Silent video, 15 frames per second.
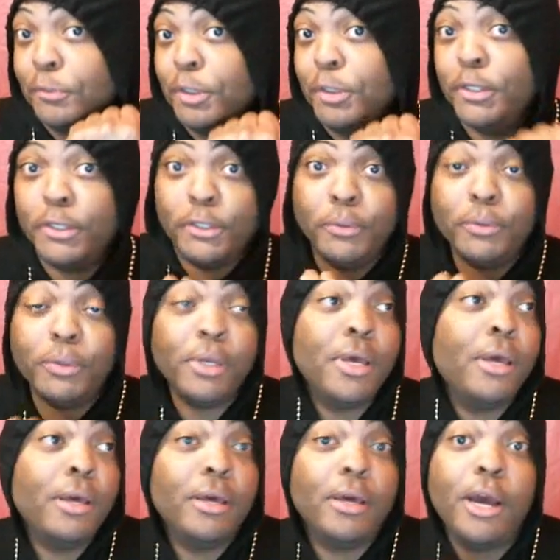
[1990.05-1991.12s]
You know?
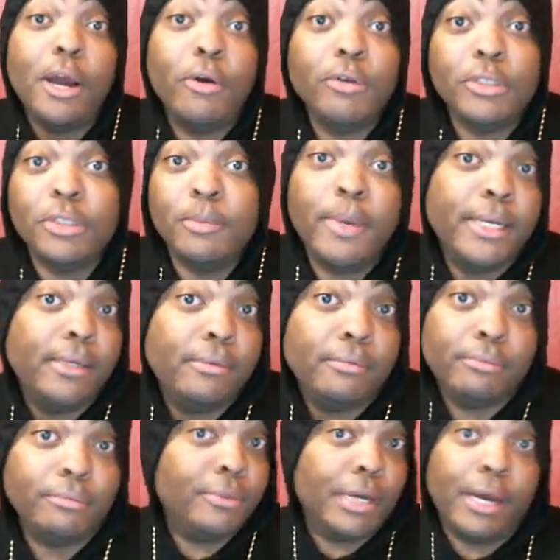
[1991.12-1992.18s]
I heard somebody
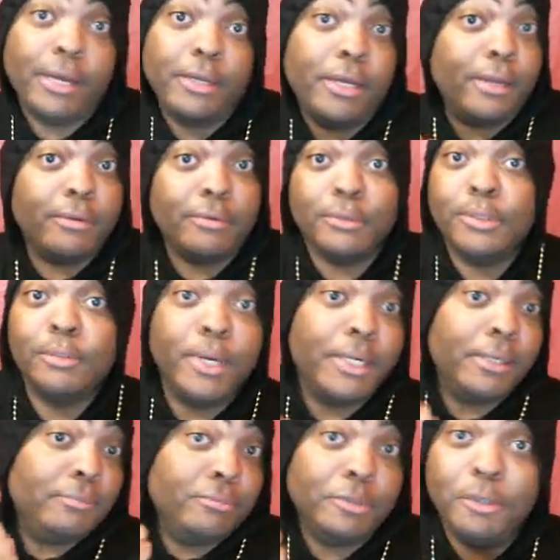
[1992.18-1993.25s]
got hit and
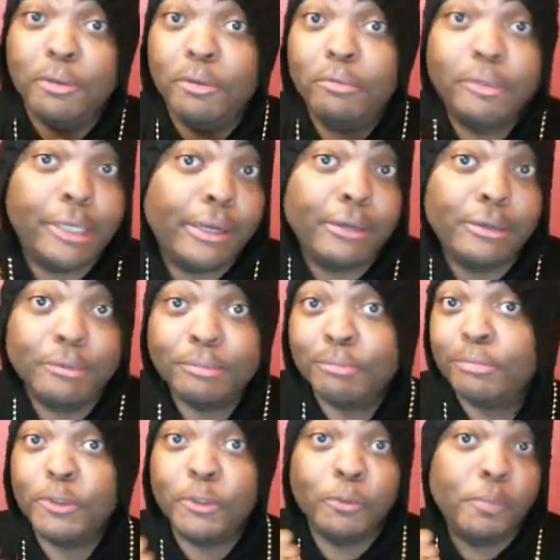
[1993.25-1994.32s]
somebody... You know, hey.
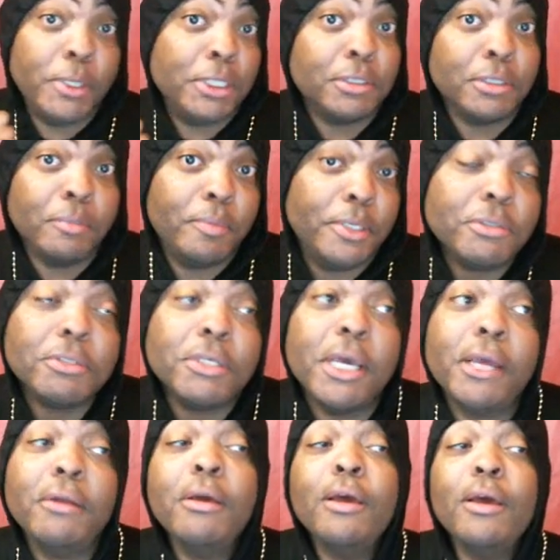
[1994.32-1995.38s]
2 pieces and a
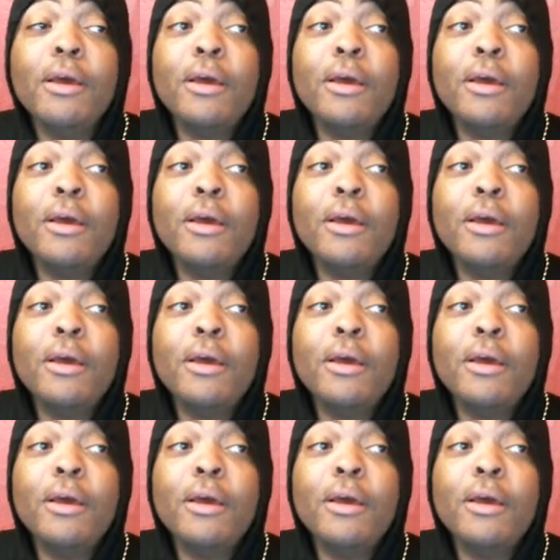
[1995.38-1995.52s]
biscuit.